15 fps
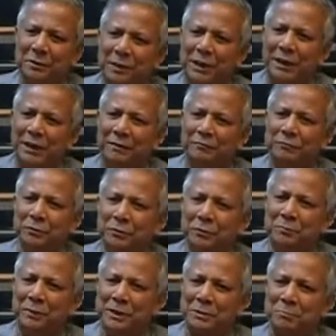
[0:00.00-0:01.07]
you have, so the
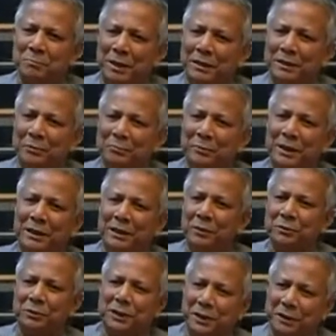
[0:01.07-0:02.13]
best buck you make,
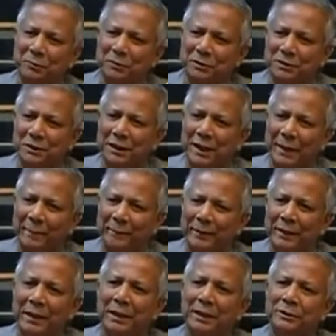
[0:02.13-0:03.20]
your shareholders are happy.
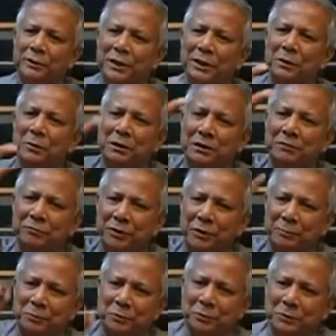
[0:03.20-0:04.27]
So you're looking for
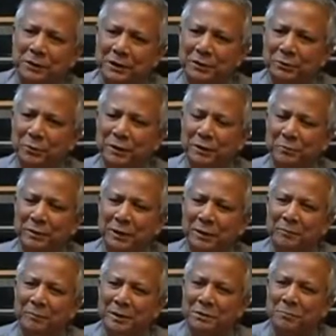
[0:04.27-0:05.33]
opportunities where you make
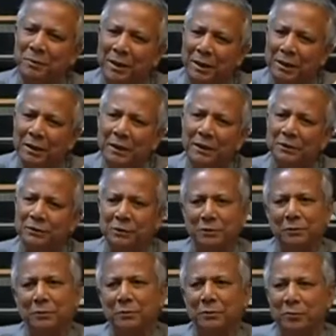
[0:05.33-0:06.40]
the best buck, so you
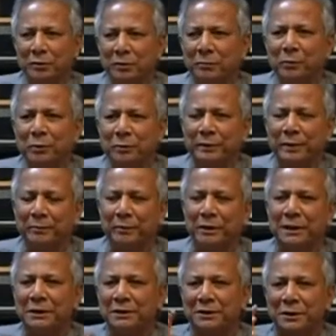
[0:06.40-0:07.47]
don't go to the poor people.
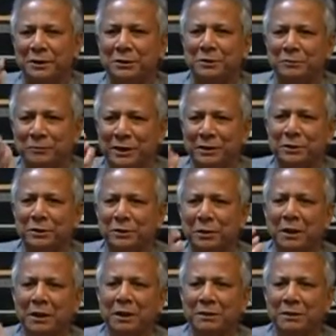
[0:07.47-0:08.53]
And the system that you
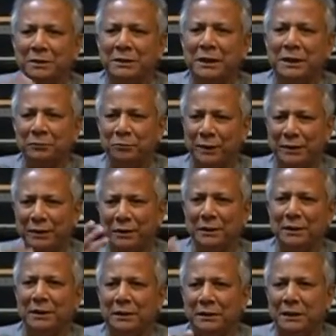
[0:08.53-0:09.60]
run with
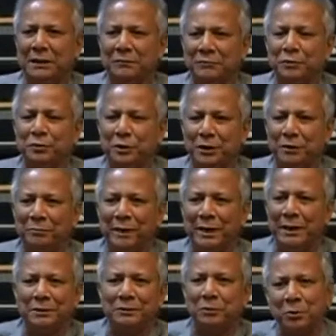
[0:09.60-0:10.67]
in the conventional
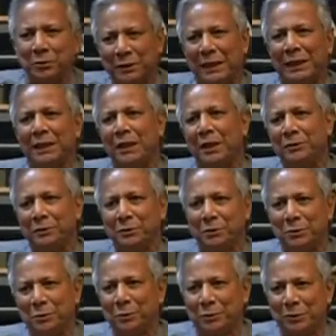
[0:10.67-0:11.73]
banks don't allow you
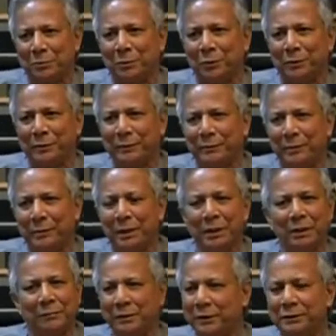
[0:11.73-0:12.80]
to go to the poor people,
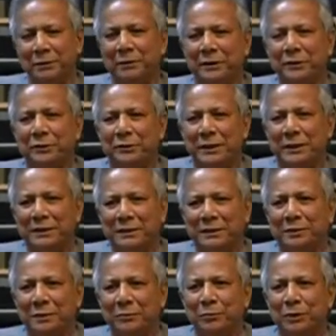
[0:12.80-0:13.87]
because you cannot run a
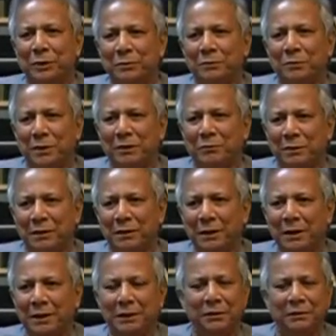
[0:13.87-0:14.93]
system without collateral.
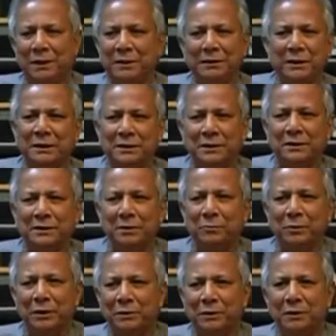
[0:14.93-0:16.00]
You can't run a system
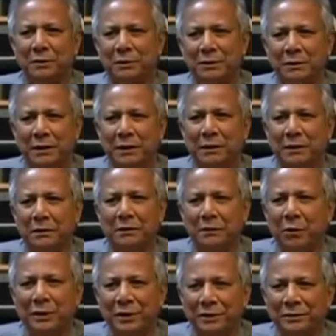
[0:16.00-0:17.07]
without your
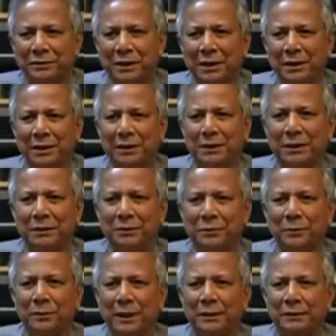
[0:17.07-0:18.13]
lawyers.
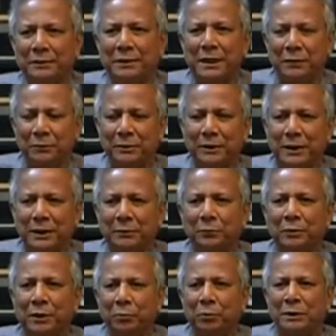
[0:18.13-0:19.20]
So they are stuck with that.
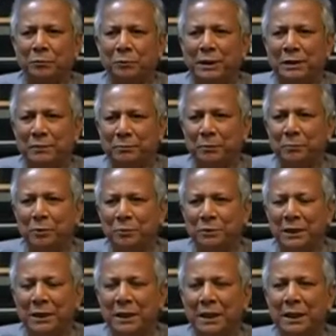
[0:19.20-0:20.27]
What we are
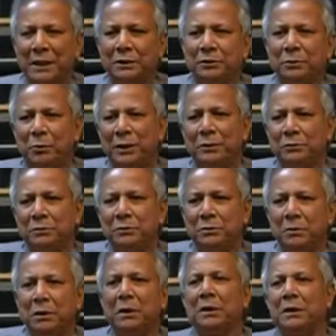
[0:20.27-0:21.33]
promoting, so why don't
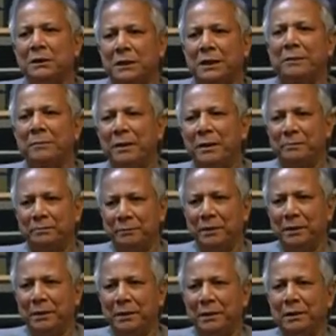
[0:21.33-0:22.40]
you come up
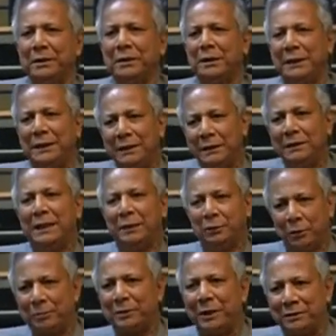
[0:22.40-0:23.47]
and
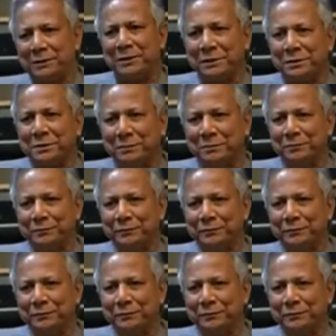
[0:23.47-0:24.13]
adopt our system